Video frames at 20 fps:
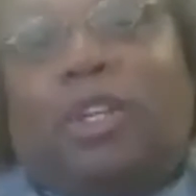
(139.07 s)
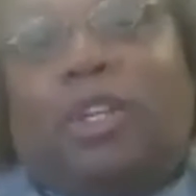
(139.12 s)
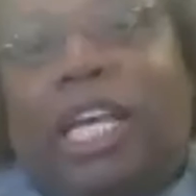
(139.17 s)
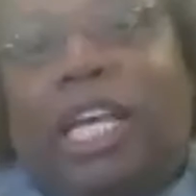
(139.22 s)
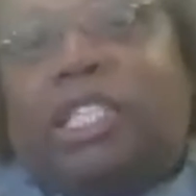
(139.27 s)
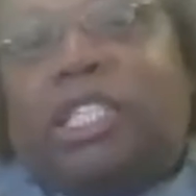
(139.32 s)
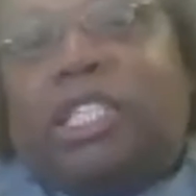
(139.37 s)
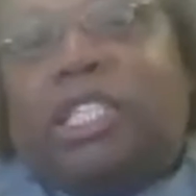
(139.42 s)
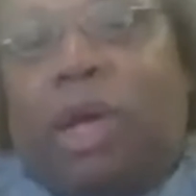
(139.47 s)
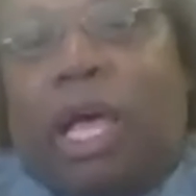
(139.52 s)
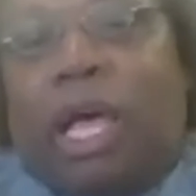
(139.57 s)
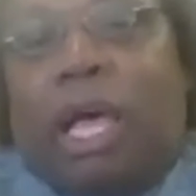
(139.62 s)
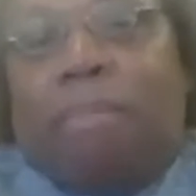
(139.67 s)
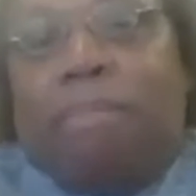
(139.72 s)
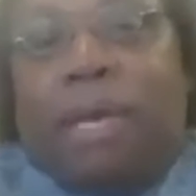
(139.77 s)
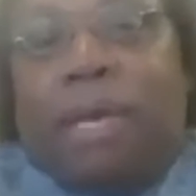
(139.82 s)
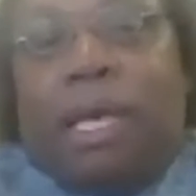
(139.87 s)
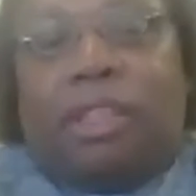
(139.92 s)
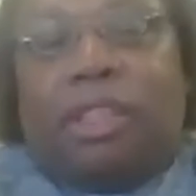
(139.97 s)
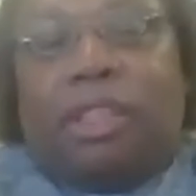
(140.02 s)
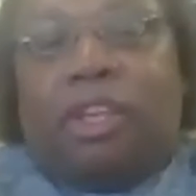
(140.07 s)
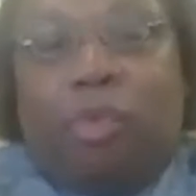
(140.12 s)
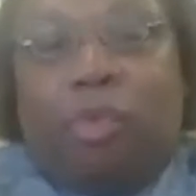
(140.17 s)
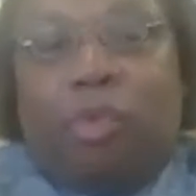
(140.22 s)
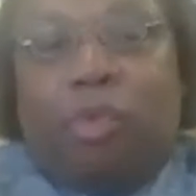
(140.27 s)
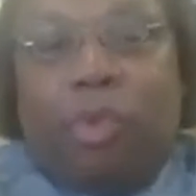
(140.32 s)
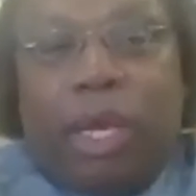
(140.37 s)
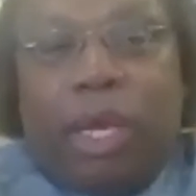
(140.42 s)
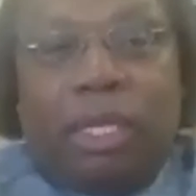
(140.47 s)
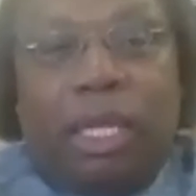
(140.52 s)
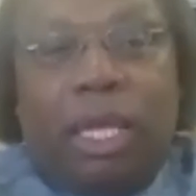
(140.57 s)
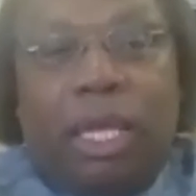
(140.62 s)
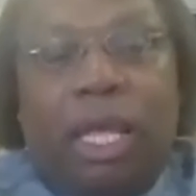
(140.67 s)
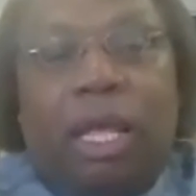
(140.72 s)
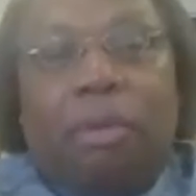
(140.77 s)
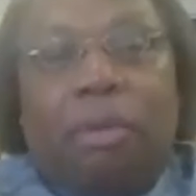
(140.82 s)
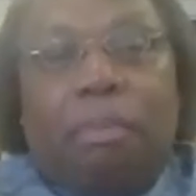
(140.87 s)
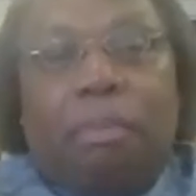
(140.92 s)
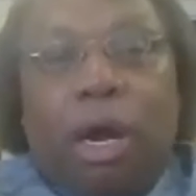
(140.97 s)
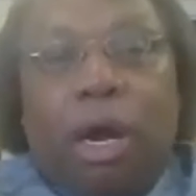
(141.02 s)
So that's where I met the great
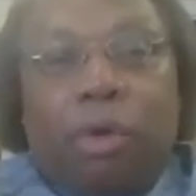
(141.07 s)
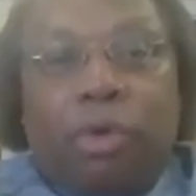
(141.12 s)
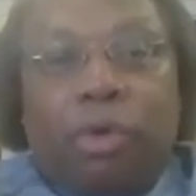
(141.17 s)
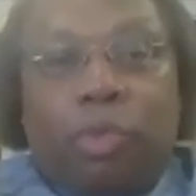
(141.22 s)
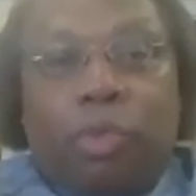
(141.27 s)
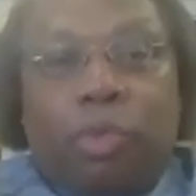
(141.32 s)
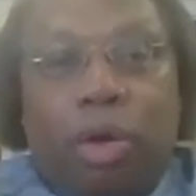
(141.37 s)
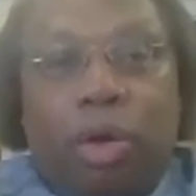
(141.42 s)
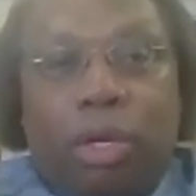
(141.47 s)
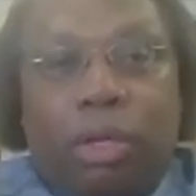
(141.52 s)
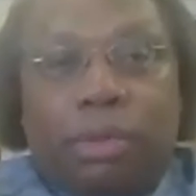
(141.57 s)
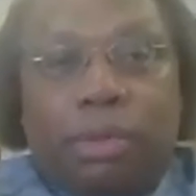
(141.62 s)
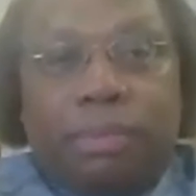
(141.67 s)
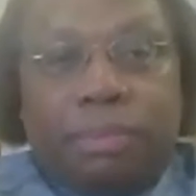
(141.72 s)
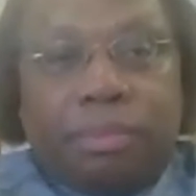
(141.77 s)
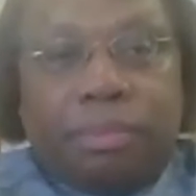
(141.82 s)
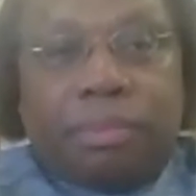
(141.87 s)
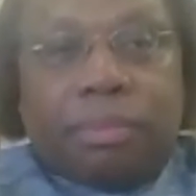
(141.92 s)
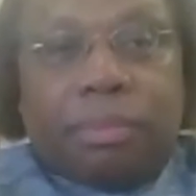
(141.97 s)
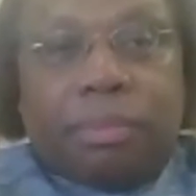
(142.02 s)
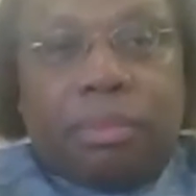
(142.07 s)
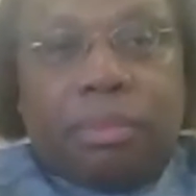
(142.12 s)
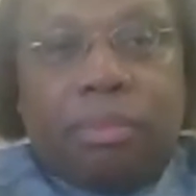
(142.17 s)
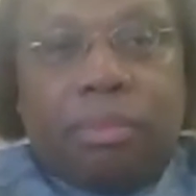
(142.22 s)
Margaret Walker,